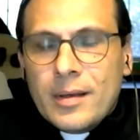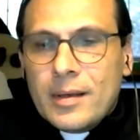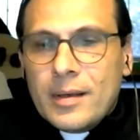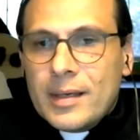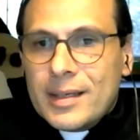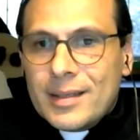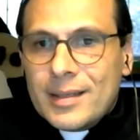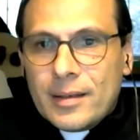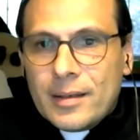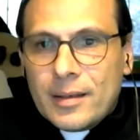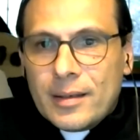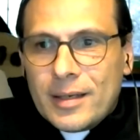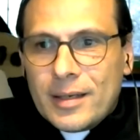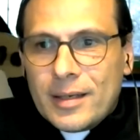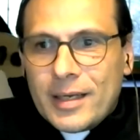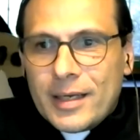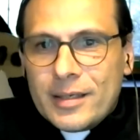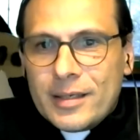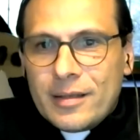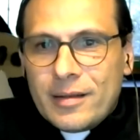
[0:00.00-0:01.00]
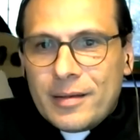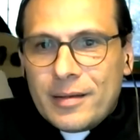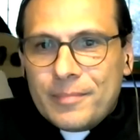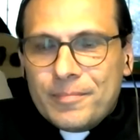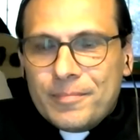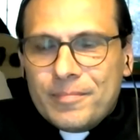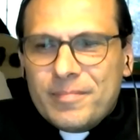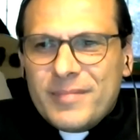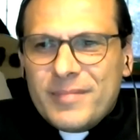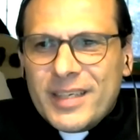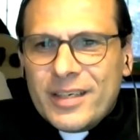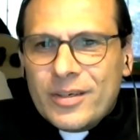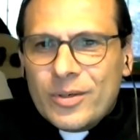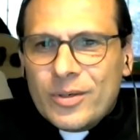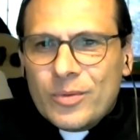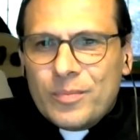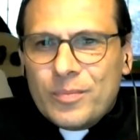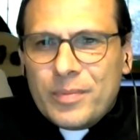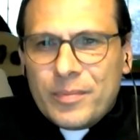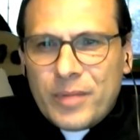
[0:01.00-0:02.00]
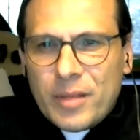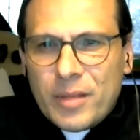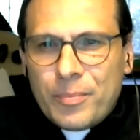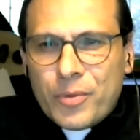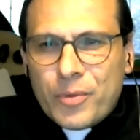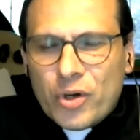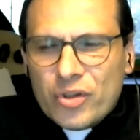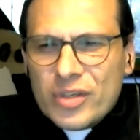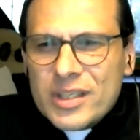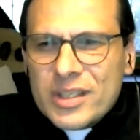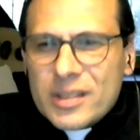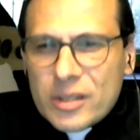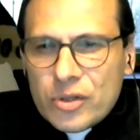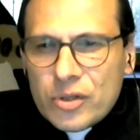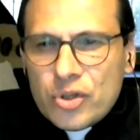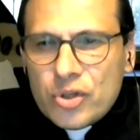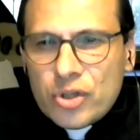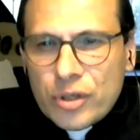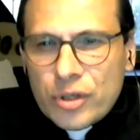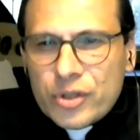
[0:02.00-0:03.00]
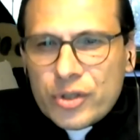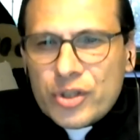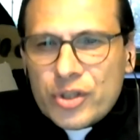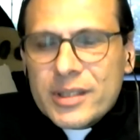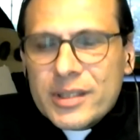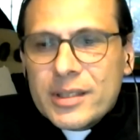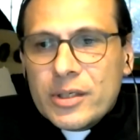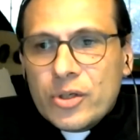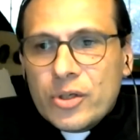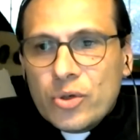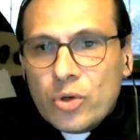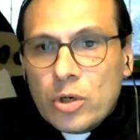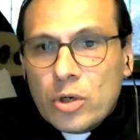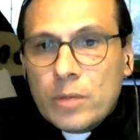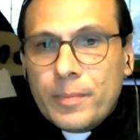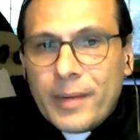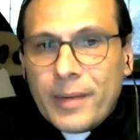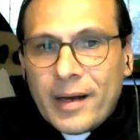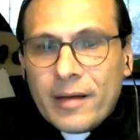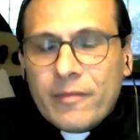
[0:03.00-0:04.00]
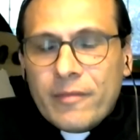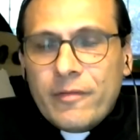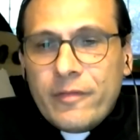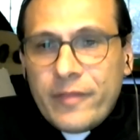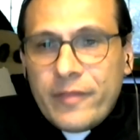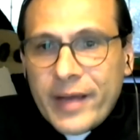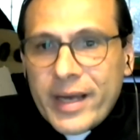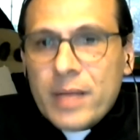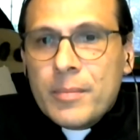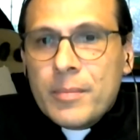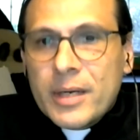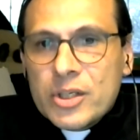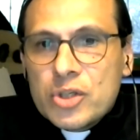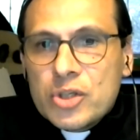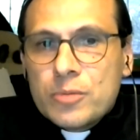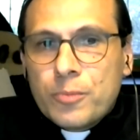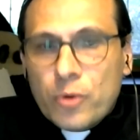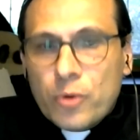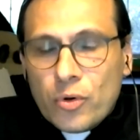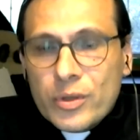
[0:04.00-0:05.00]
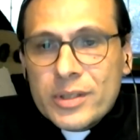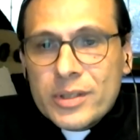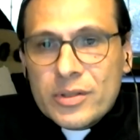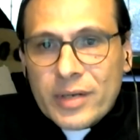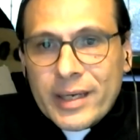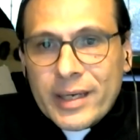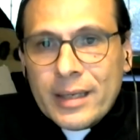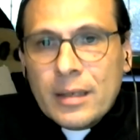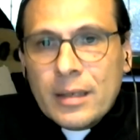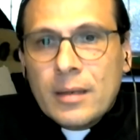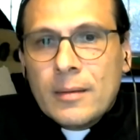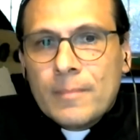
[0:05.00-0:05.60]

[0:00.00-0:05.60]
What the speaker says: The Protestant churches in Europe are very much pro-Israel,